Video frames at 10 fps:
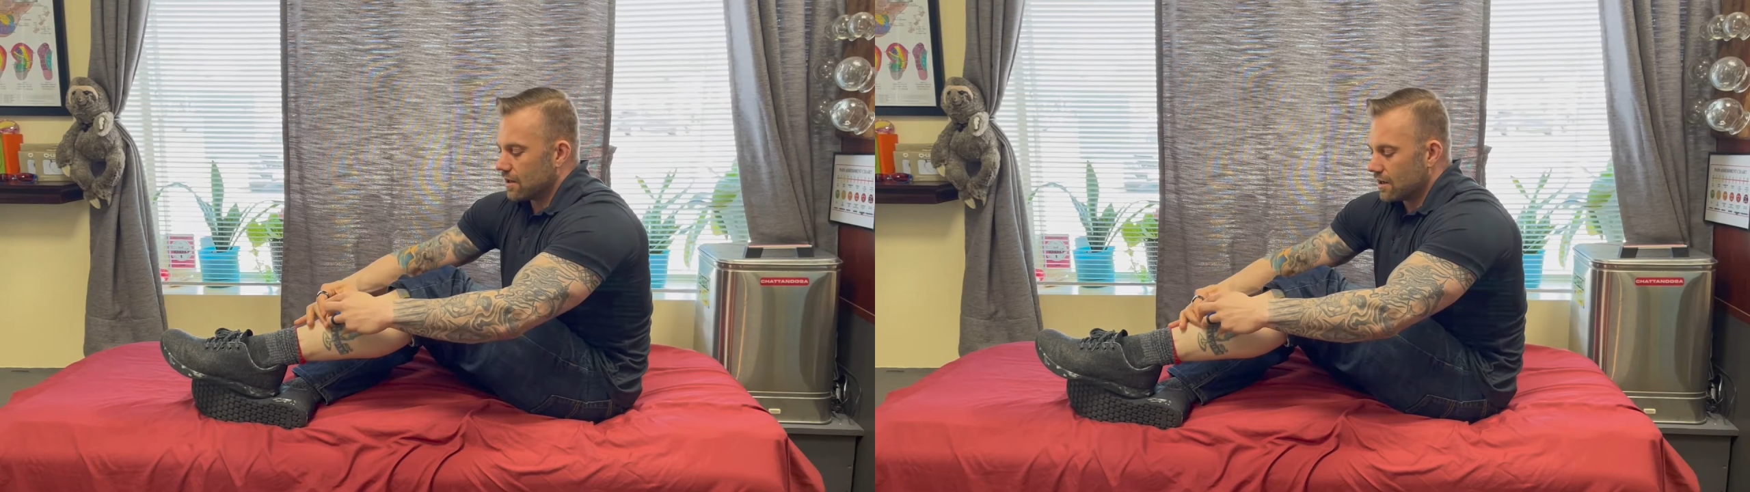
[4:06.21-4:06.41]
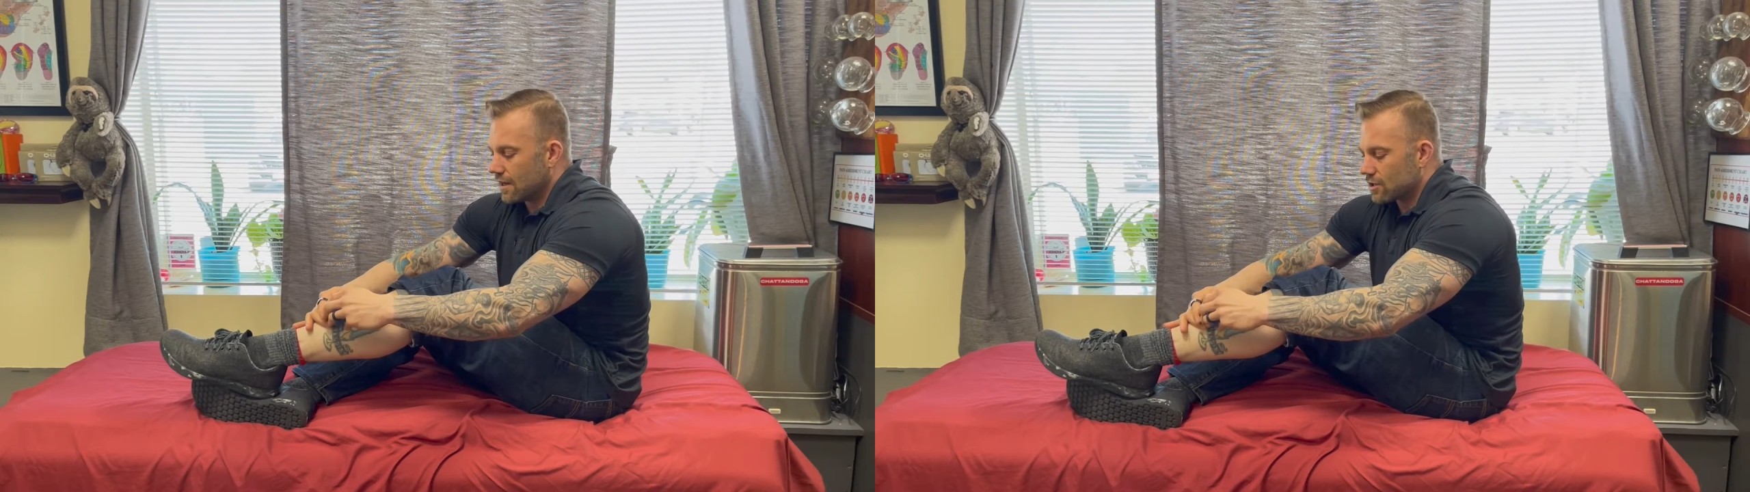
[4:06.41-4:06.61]

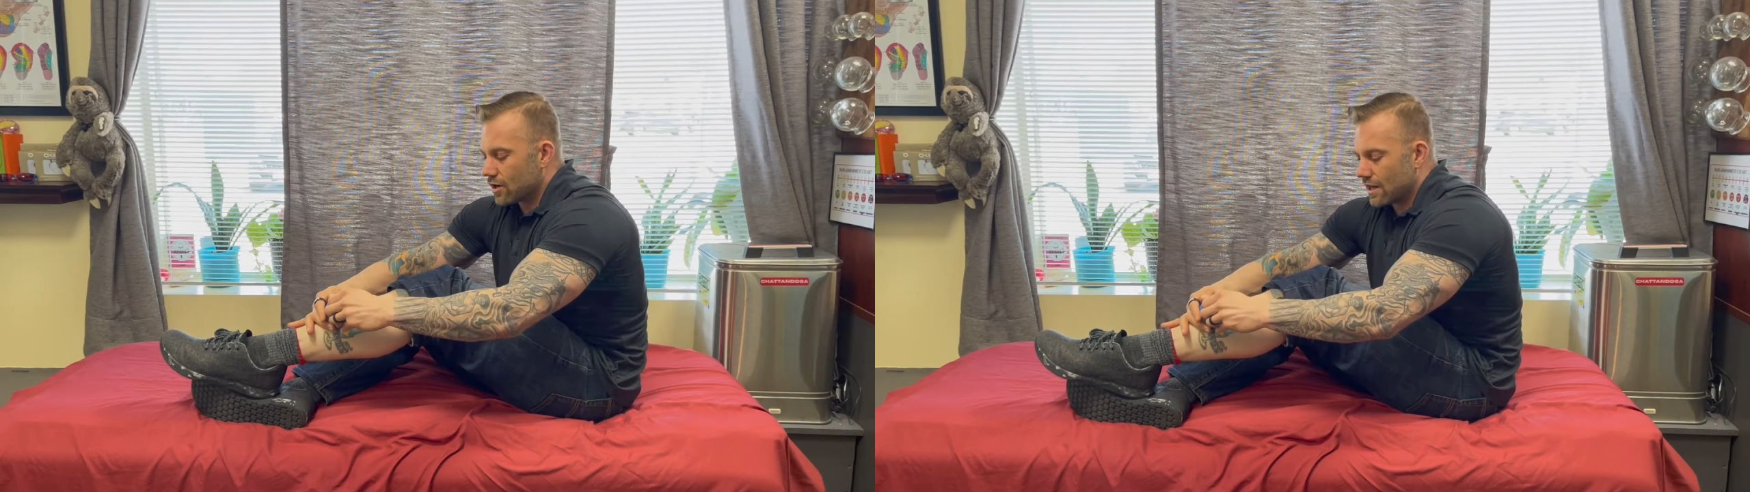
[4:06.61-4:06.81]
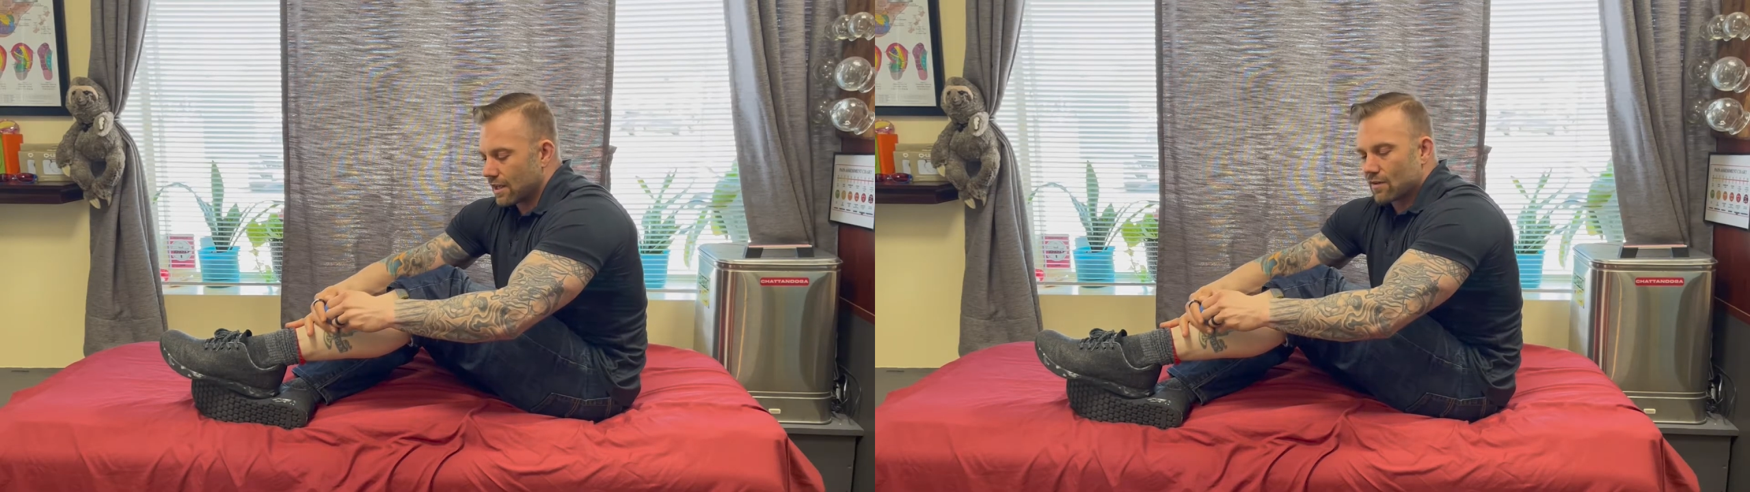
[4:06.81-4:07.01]
You're not
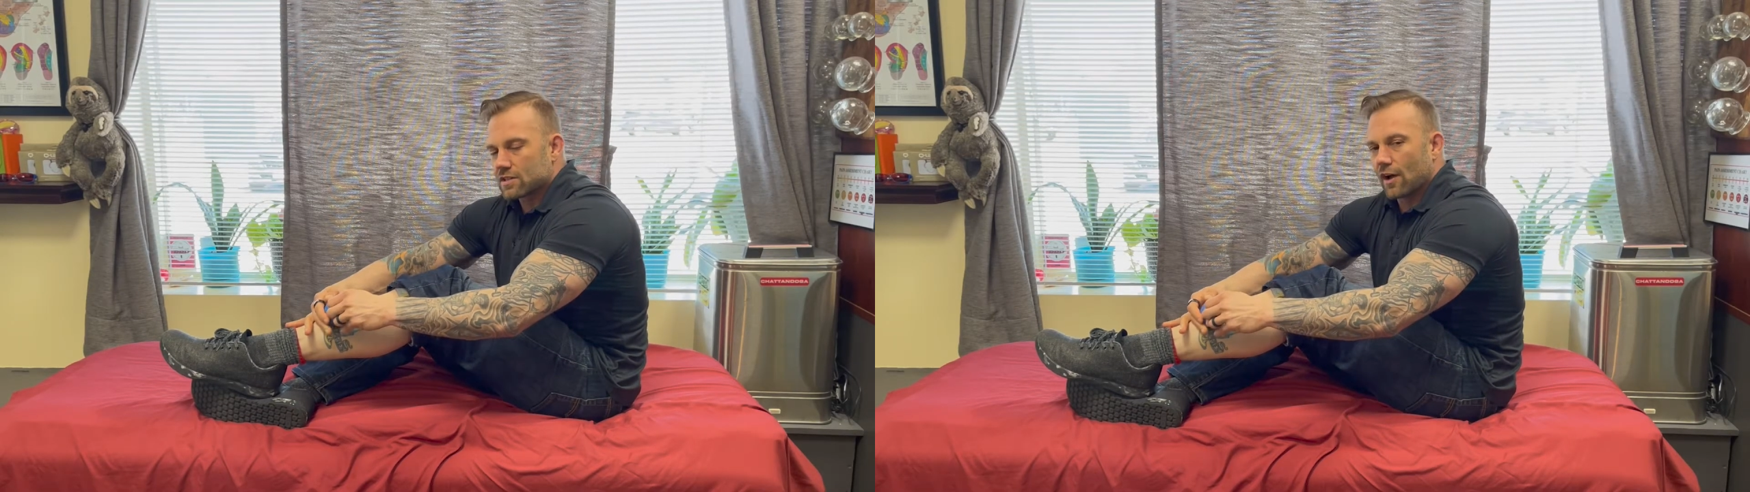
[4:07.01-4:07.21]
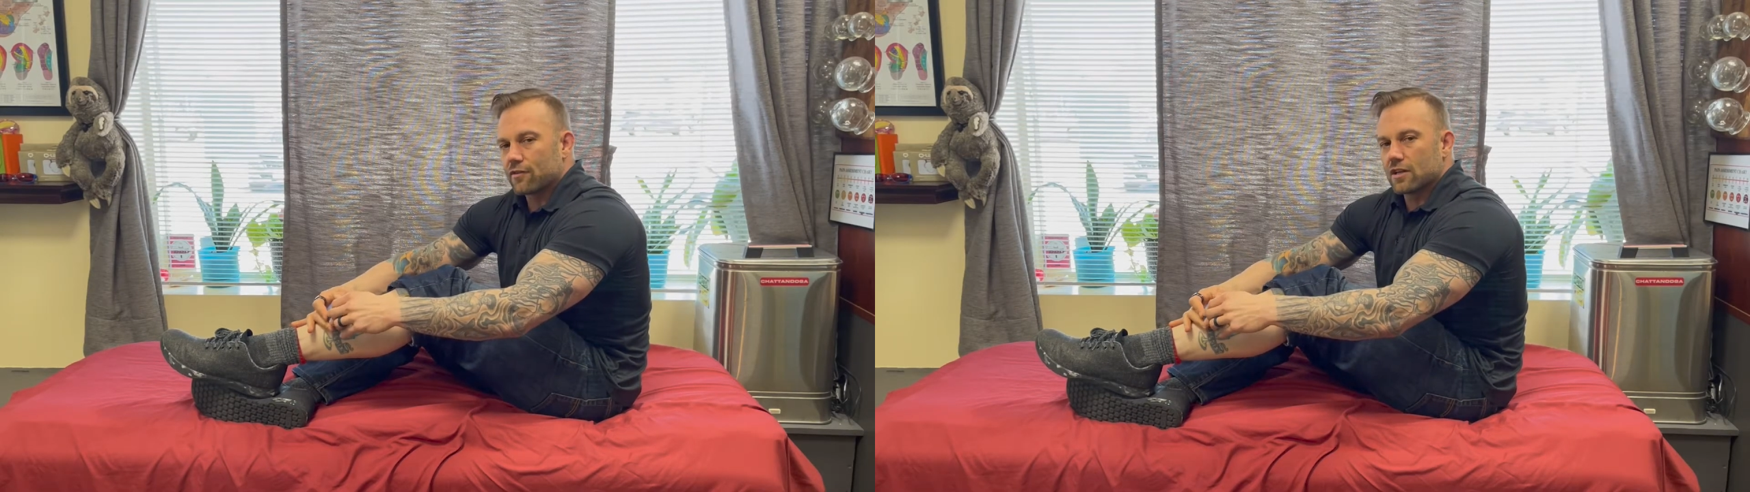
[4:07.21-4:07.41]
trying to give
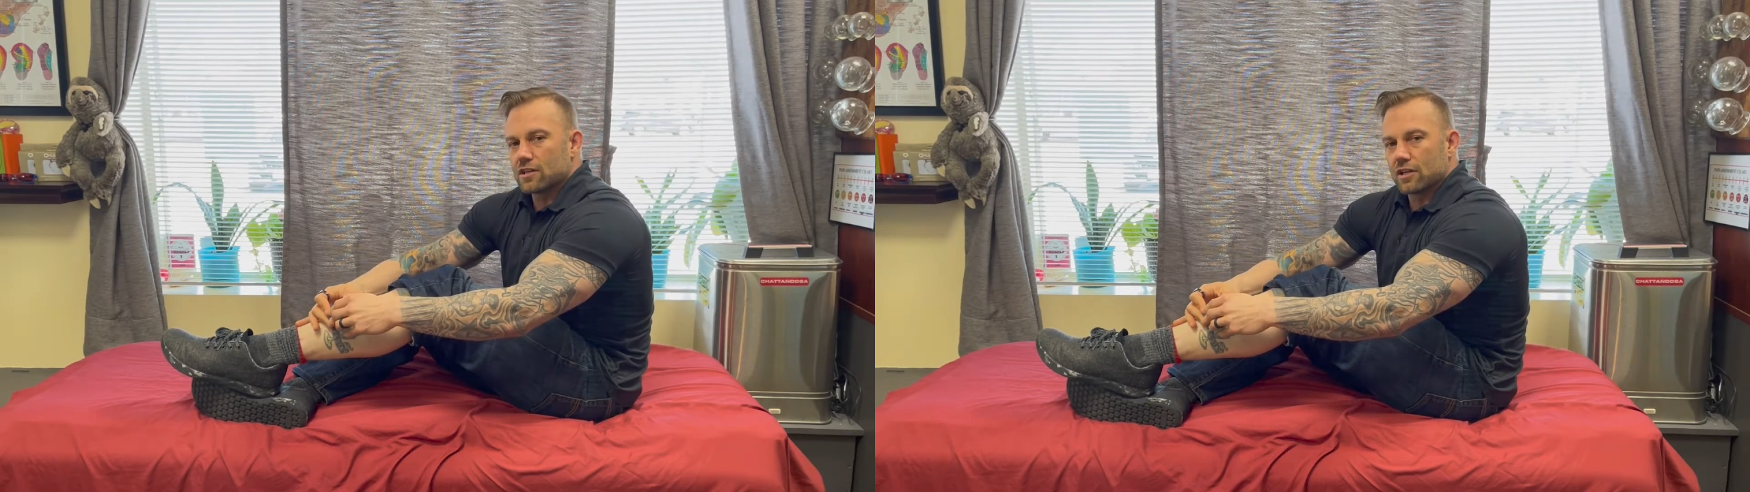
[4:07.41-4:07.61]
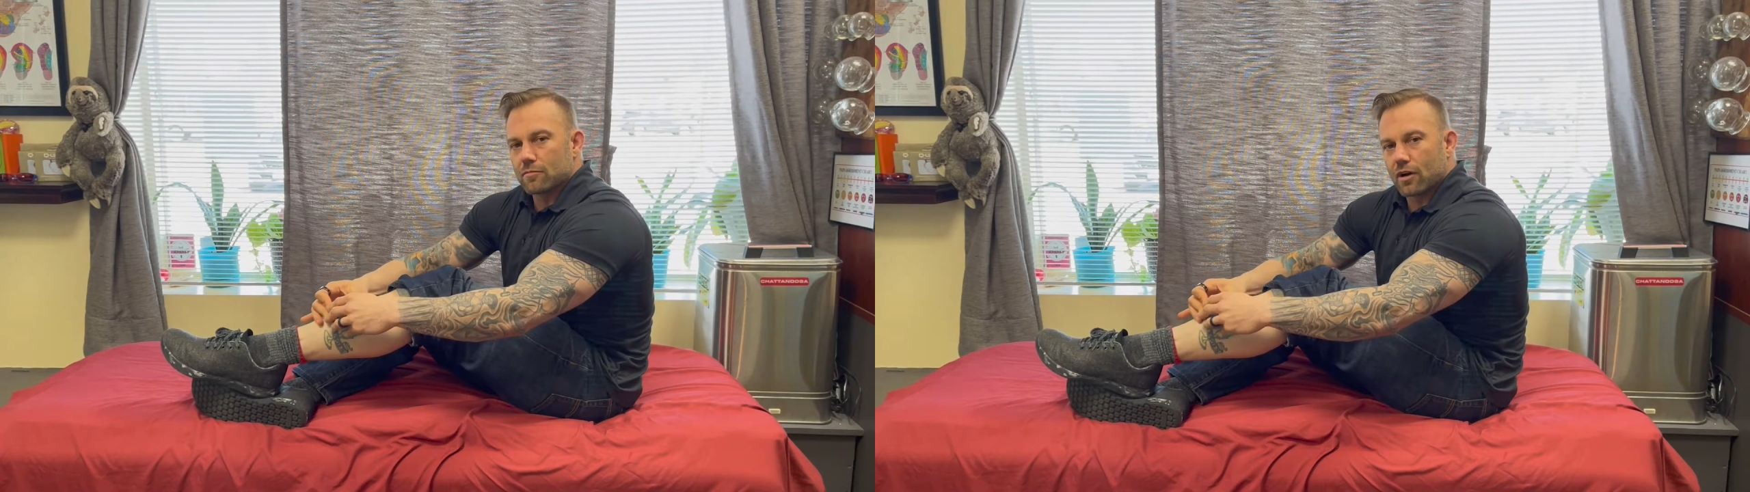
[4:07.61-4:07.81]
yourself an
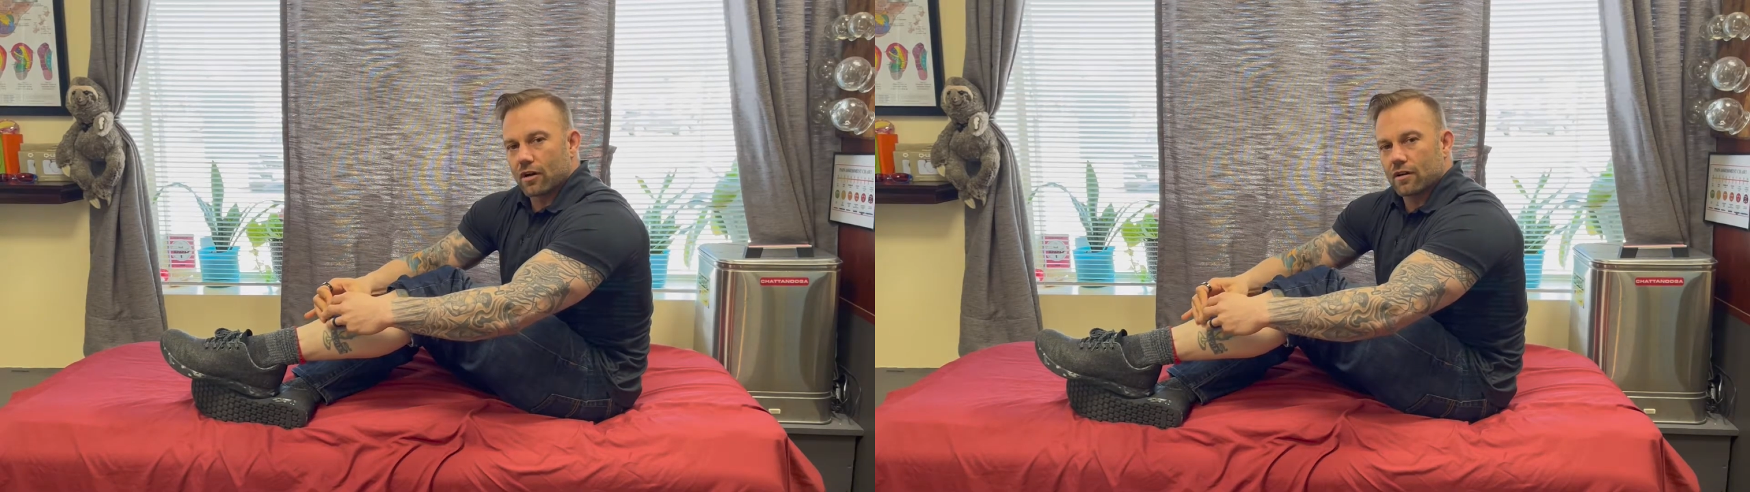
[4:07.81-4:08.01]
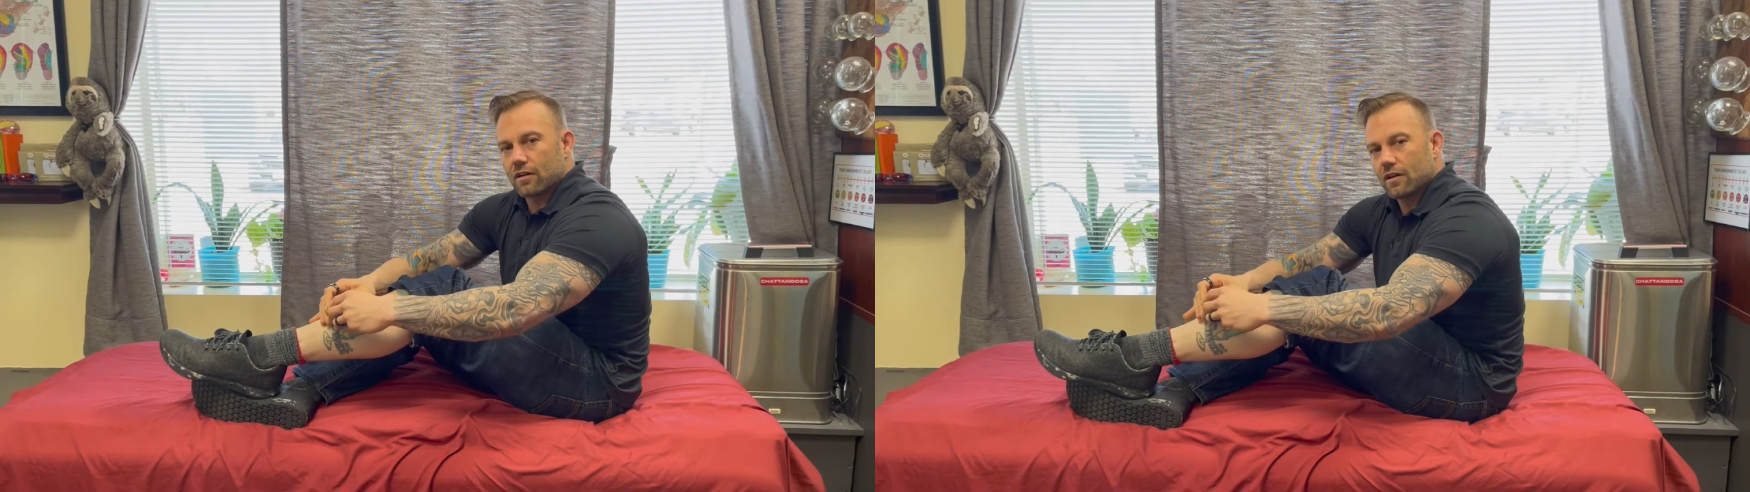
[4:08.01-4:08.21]
Indian burn.